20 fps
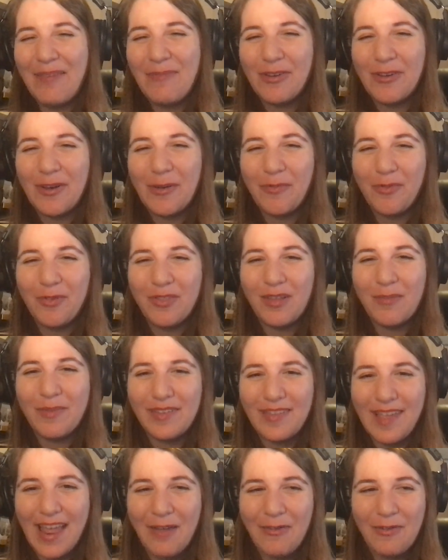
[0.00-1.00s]
equipped with a
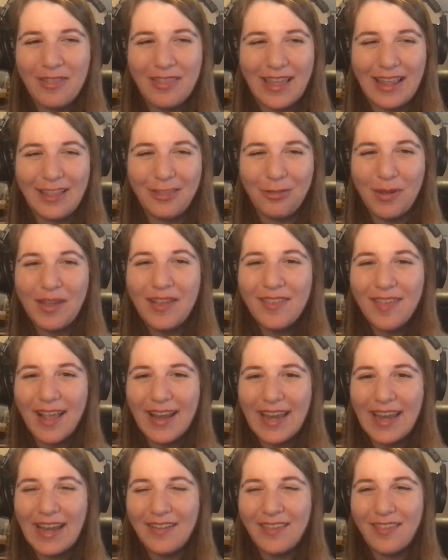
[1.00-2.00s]
bidet with like 3
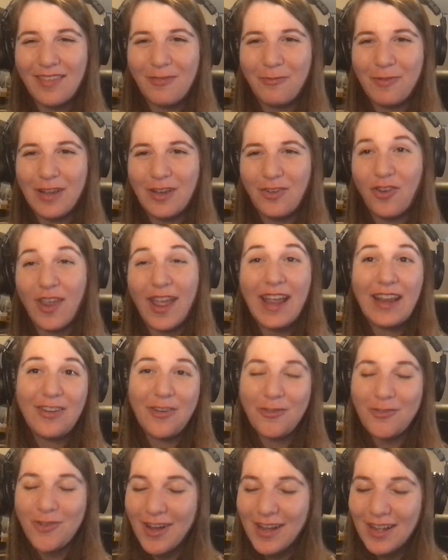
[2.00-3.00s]
settings, which, hey,
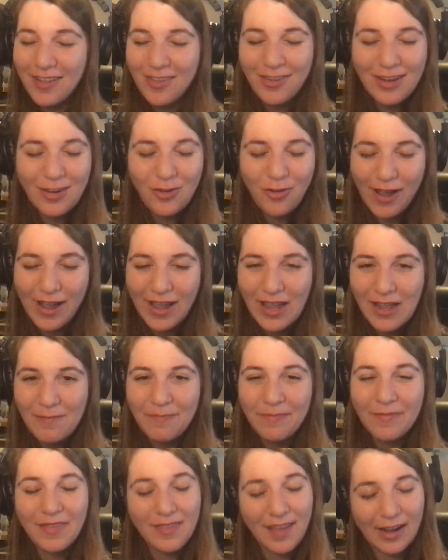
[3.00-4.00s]
don't knock it till you try
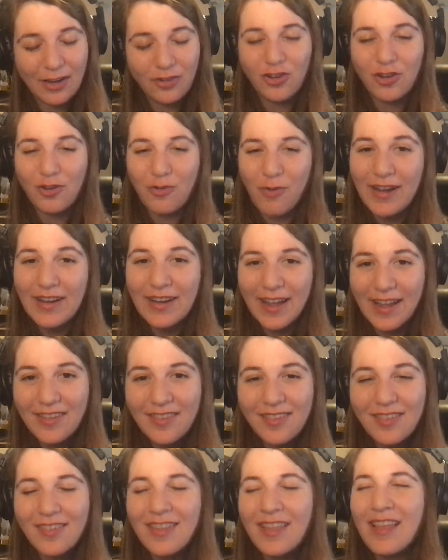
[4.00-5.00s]
it. It's actually quite
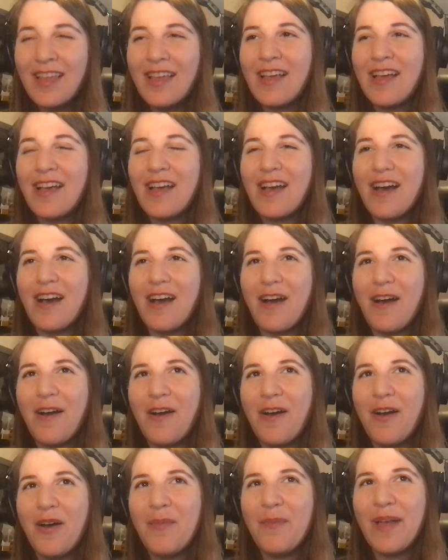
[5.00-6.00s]
nice.
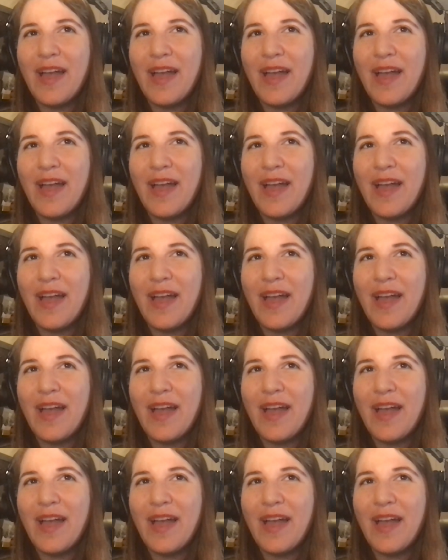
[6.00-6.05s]
And